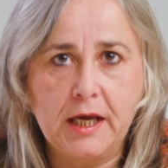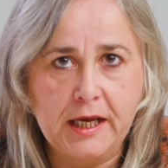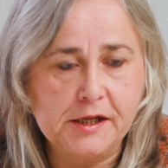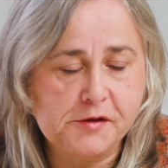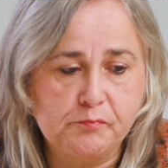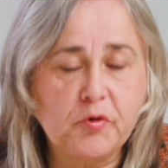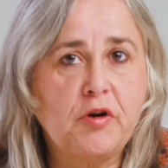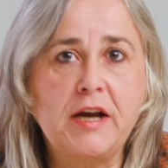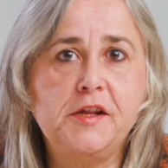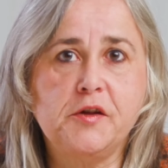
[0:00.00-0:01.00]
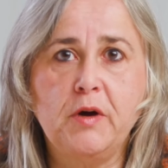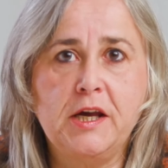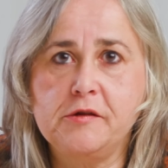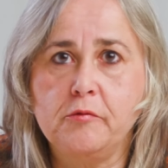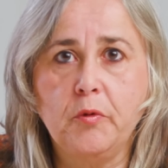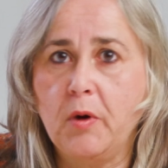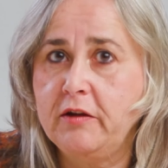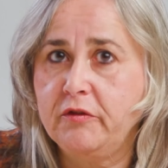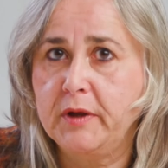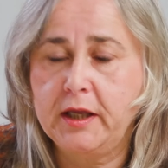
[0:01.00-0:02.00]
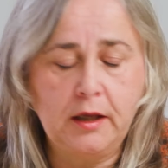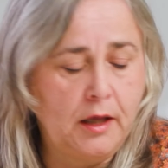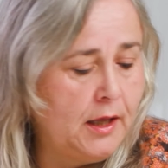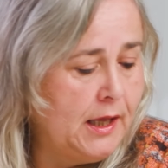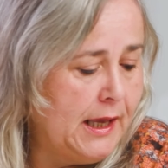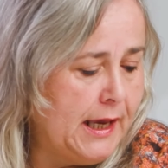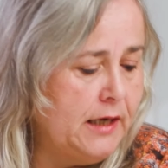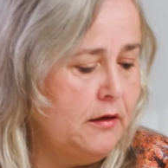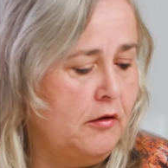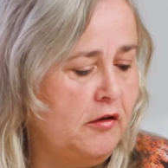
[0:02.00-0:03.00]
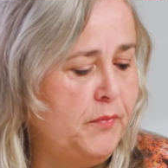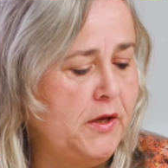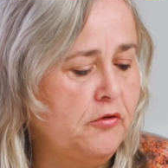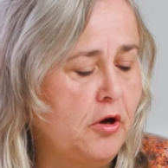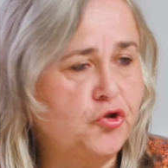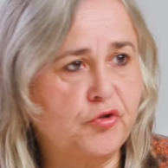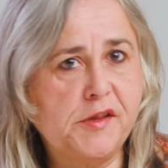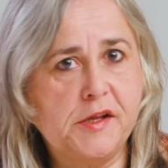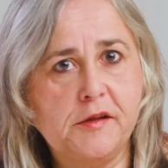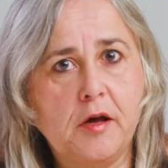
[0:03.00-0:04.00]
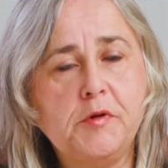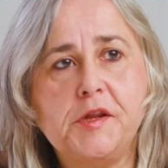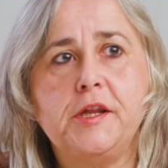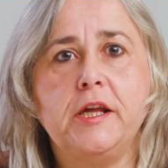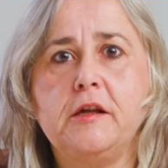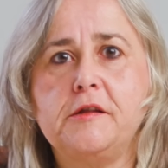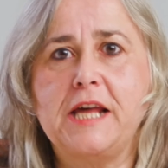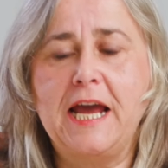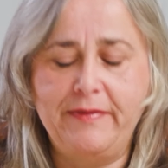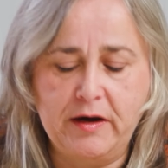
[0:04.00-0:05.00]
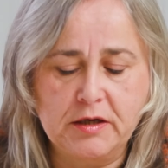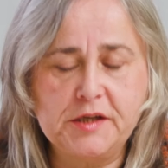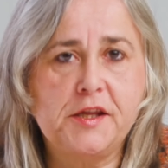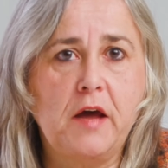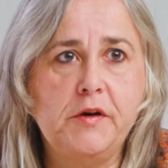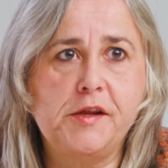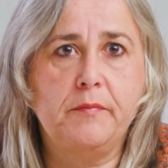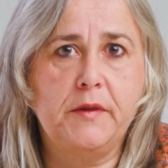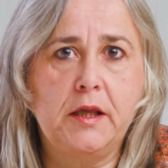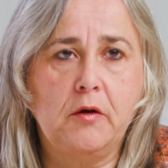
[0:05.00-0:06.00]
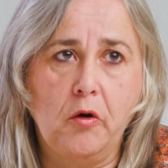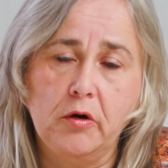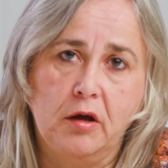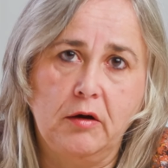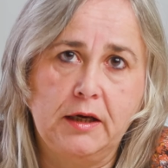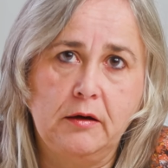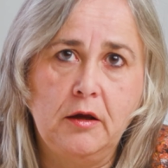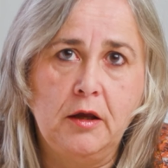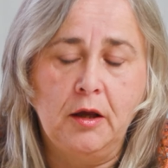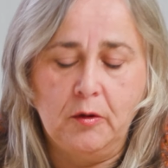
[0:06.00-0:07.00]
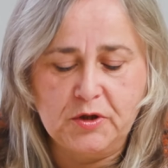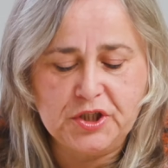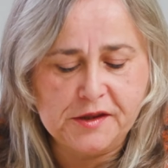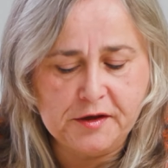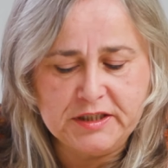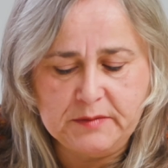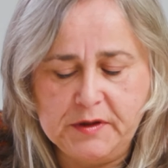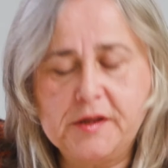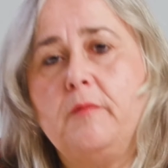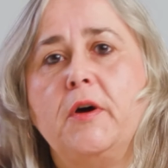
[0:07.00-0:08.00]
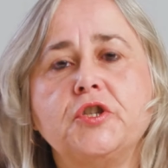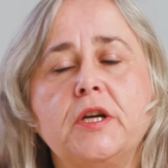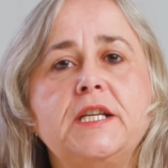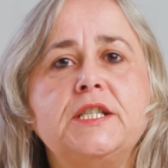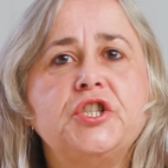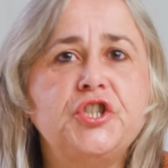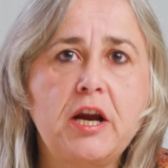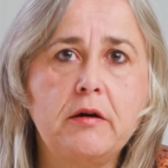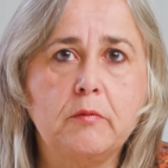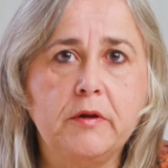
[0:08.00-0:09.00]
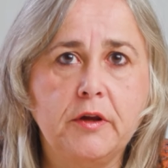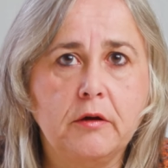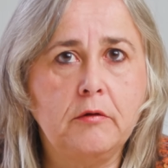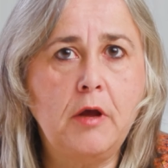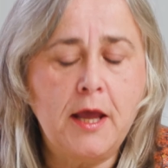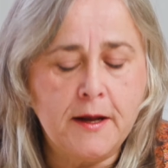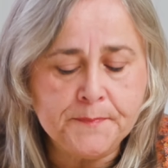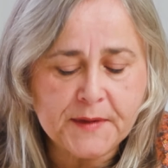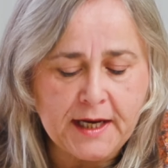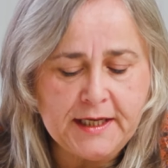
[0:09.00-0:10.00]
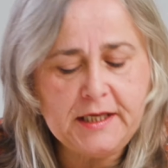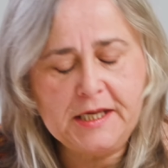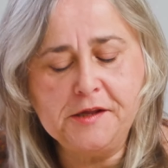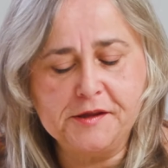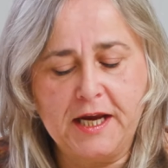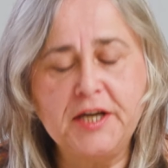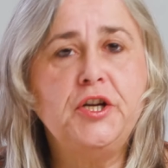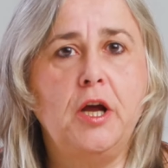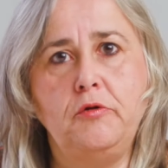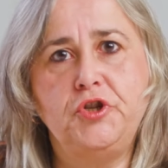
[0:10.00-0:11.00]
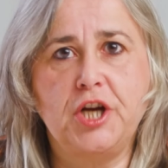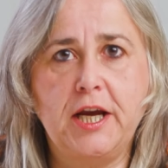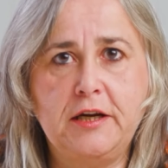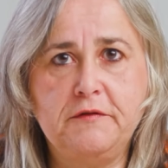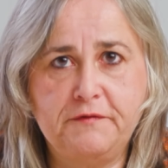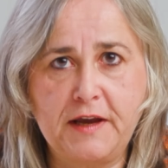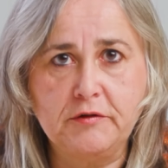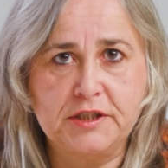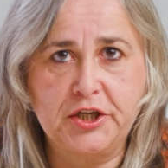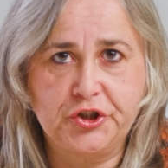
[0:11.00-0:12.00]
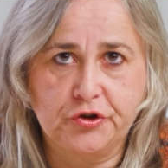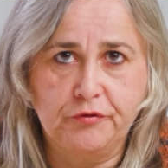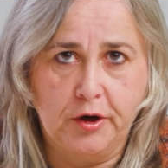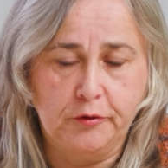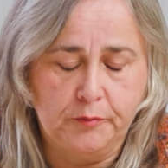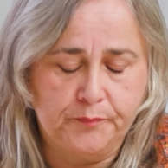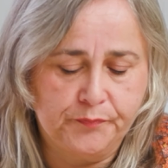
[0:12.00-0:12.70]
It's granny squares all the way for me. And I've been crocheting since I was 6, and then I discovered something online which excited me so much I needed to share it with you. And it is a no chain foundation row.